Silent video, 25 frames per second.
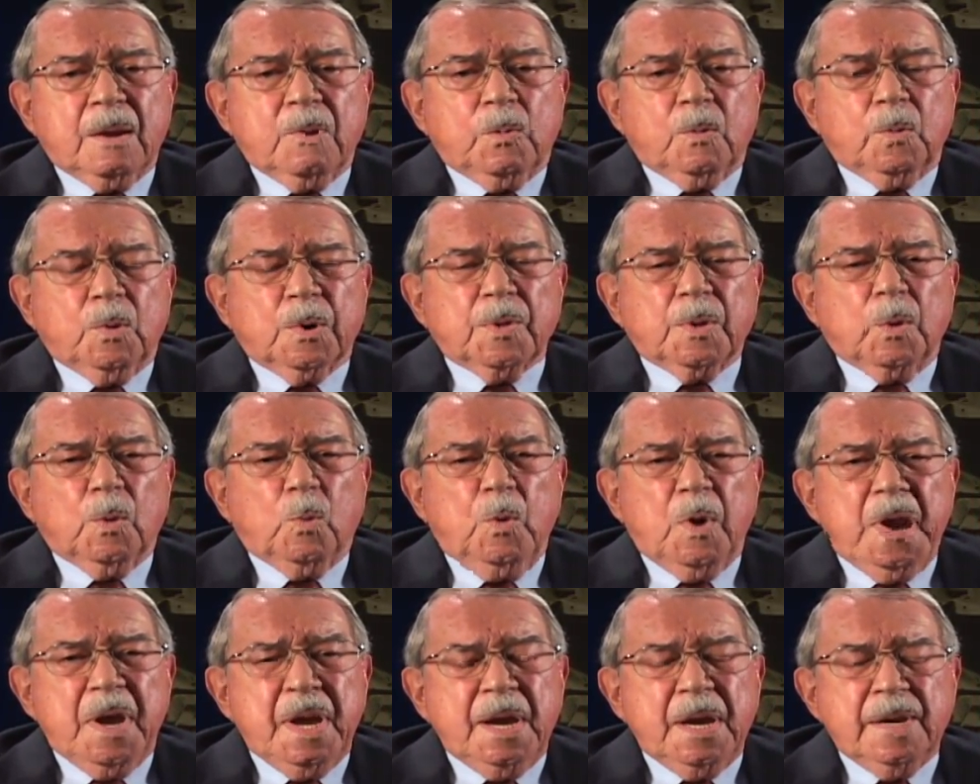where the
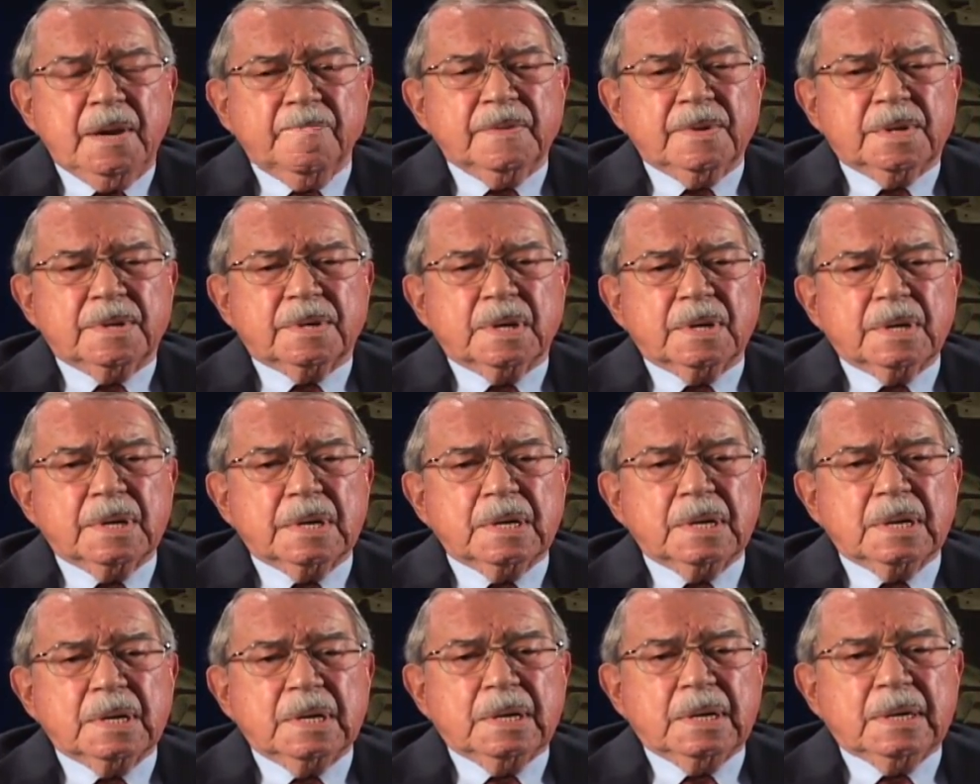waves
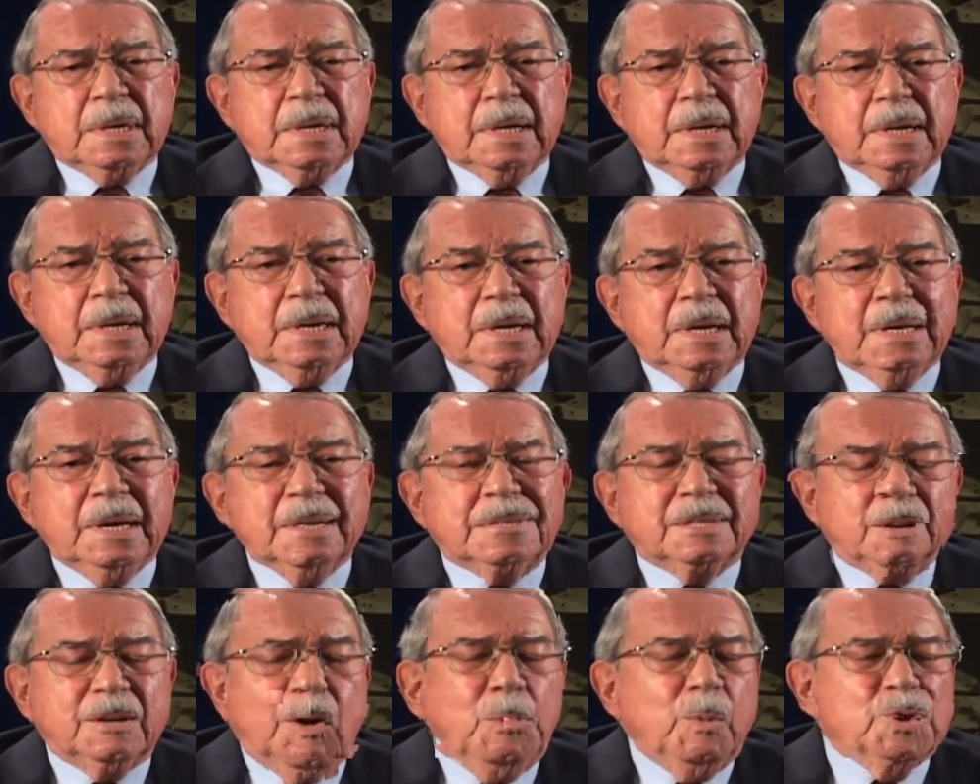
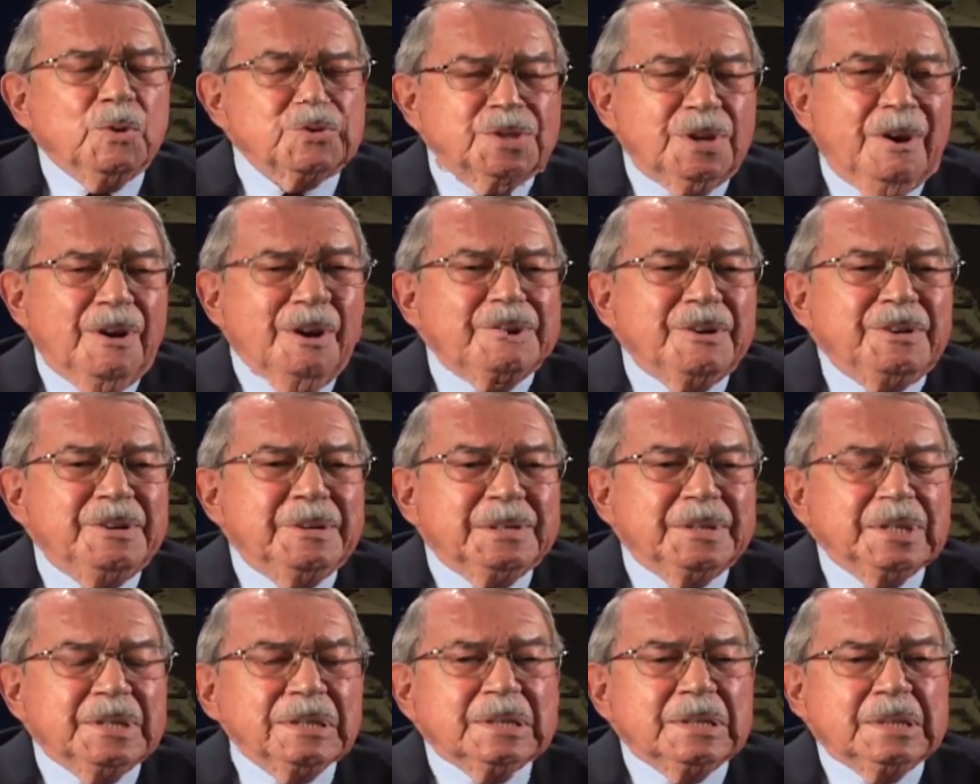it's almost hard
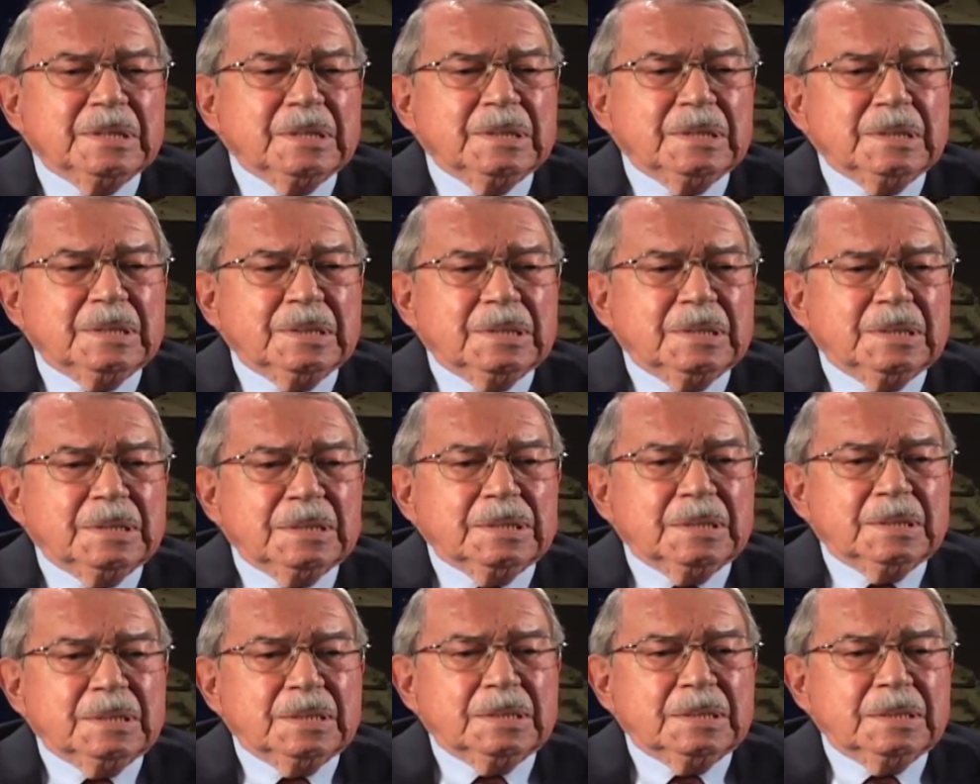to
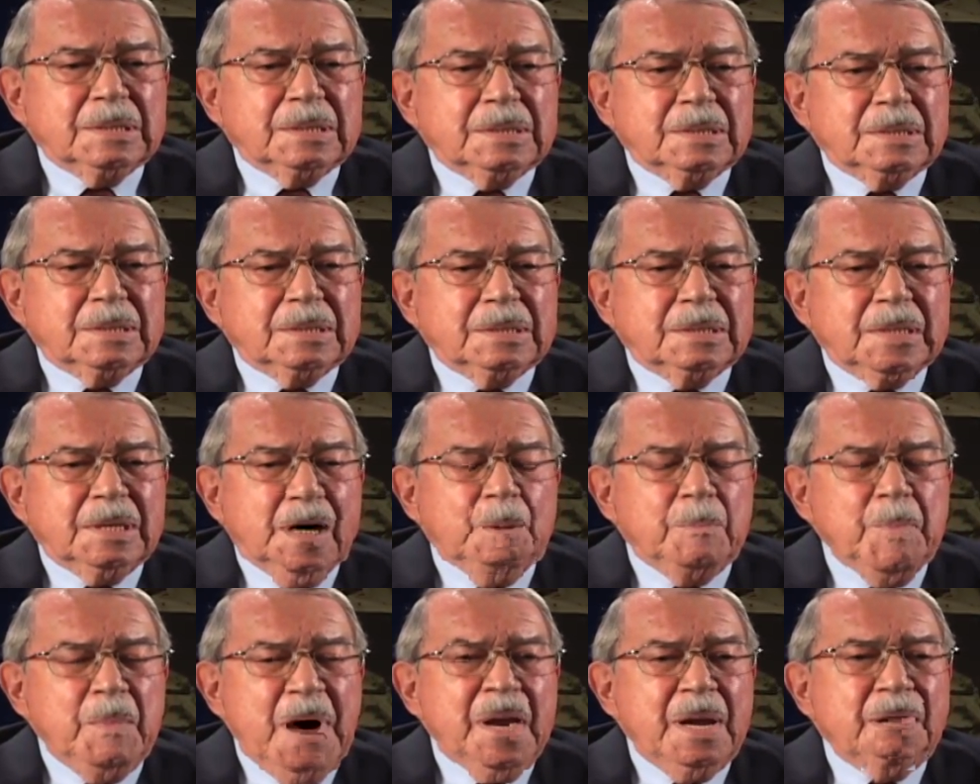
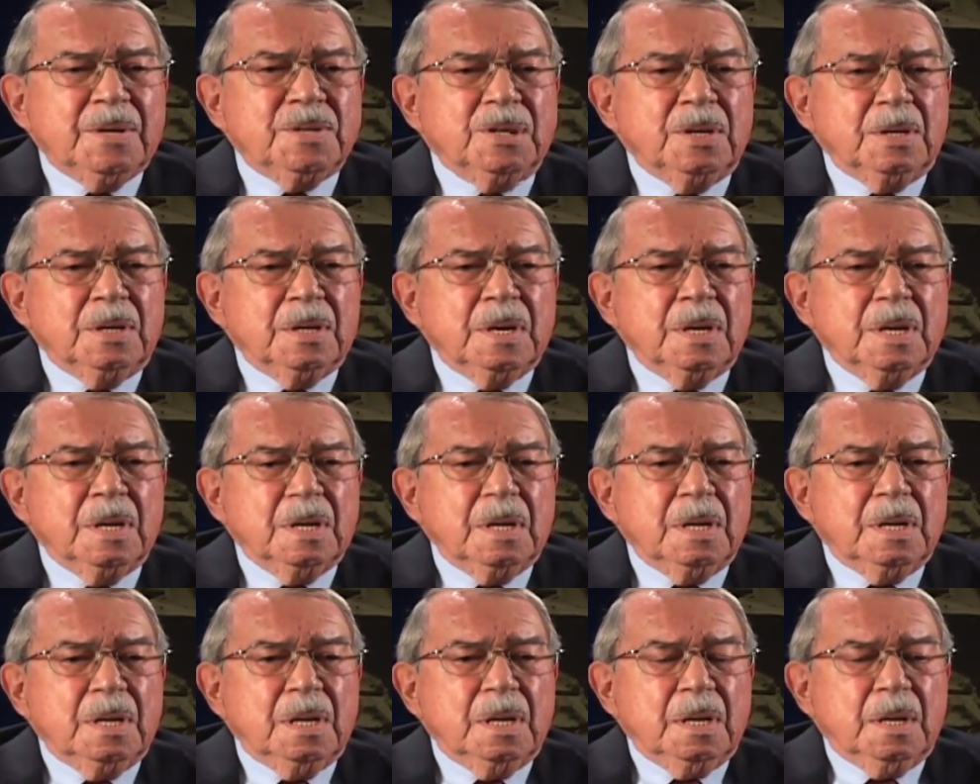imagine,
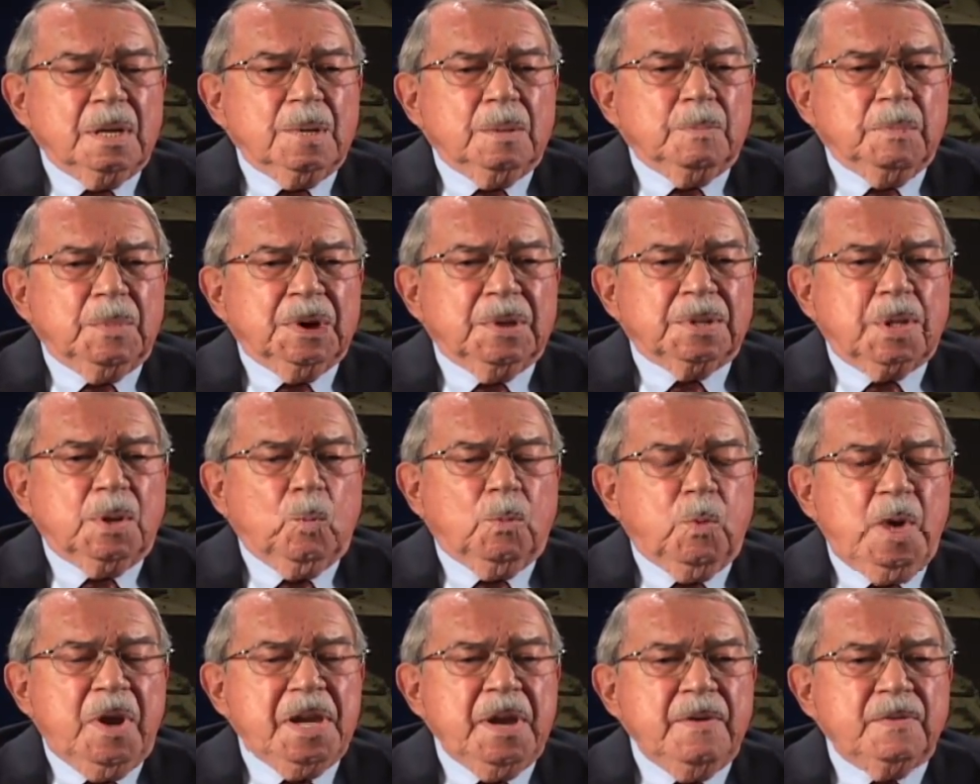but the
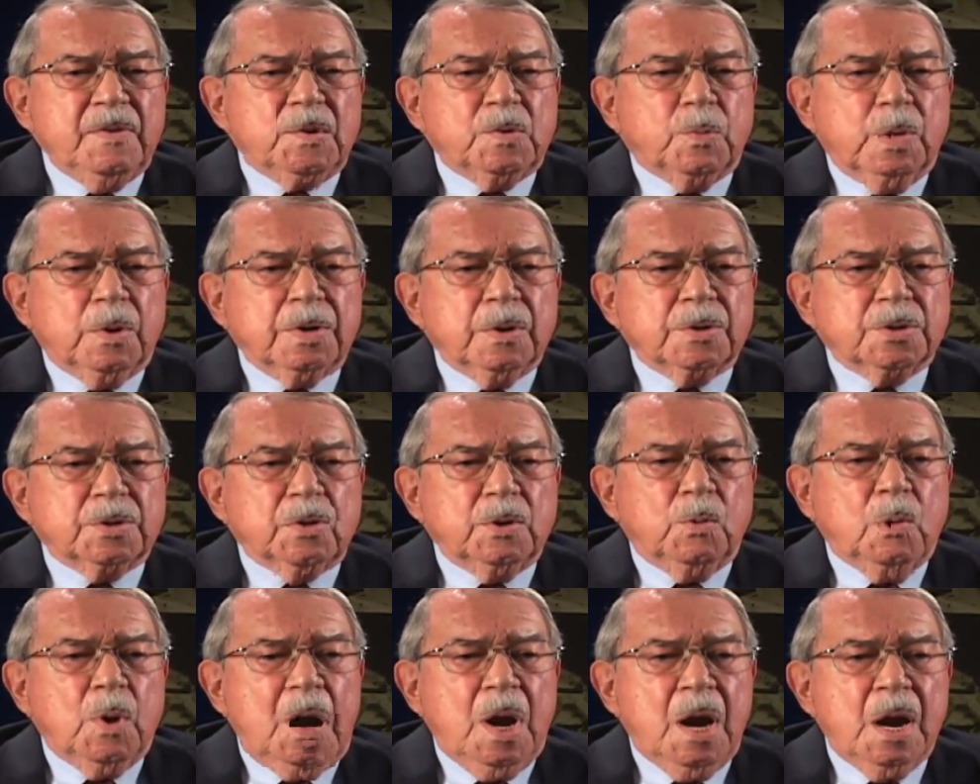waves were
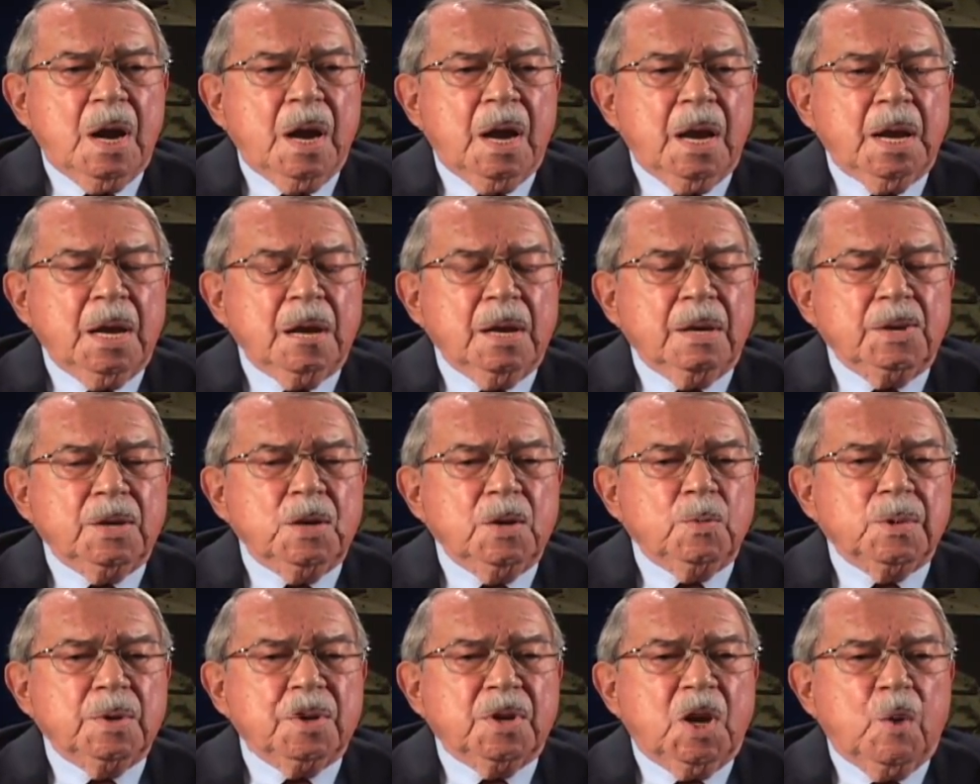so high,
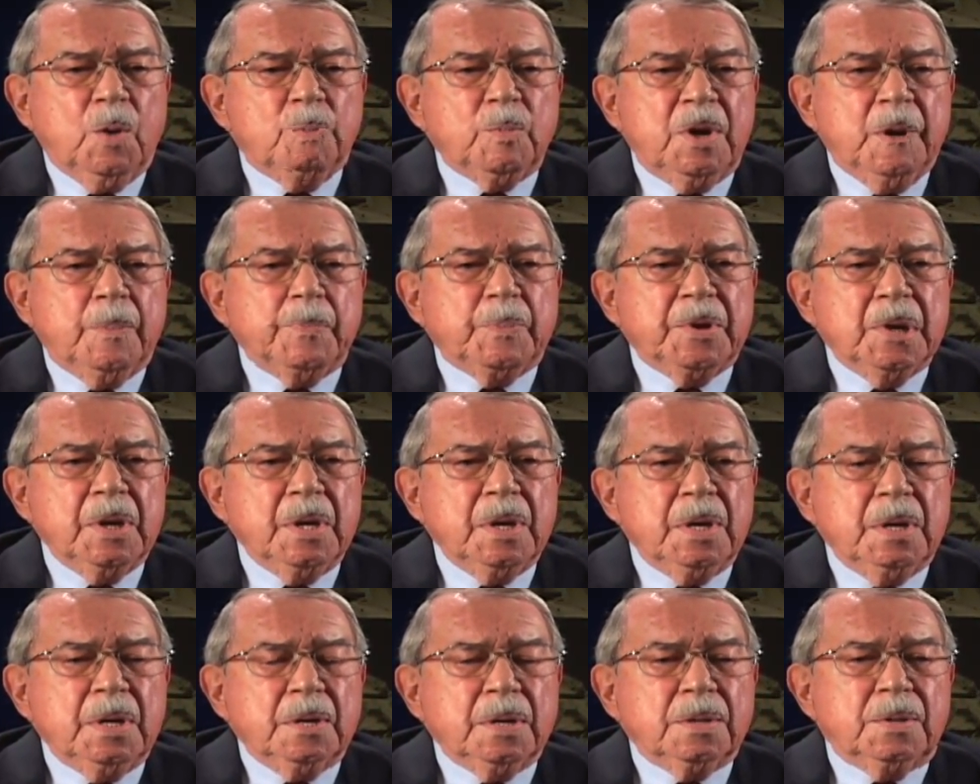you would come up
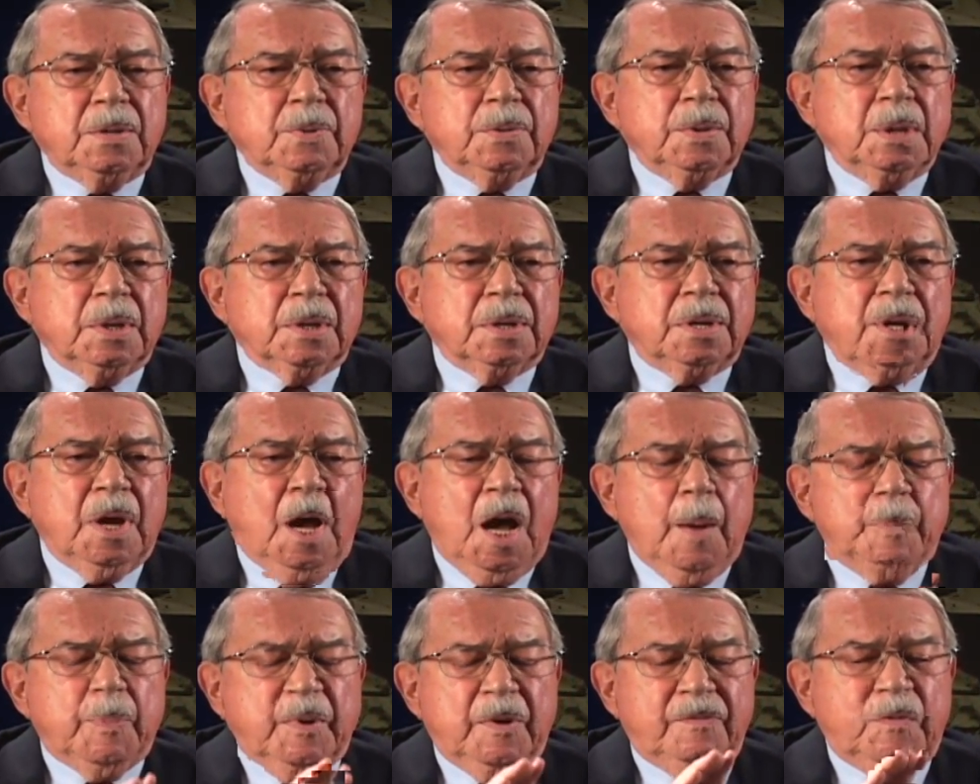to the
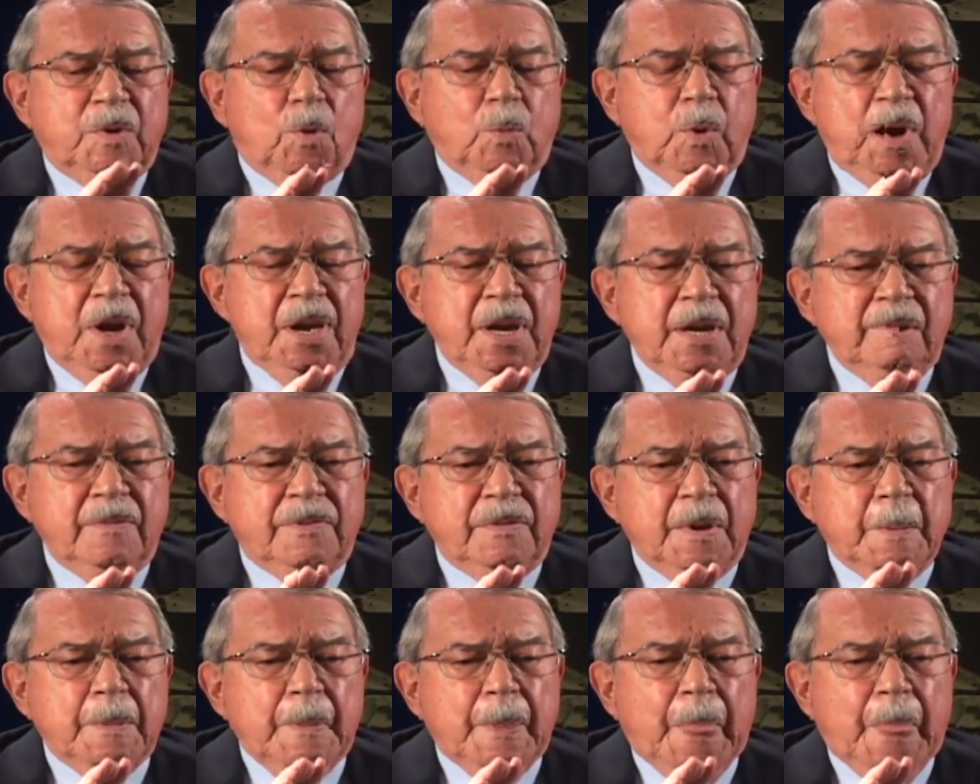top of a wave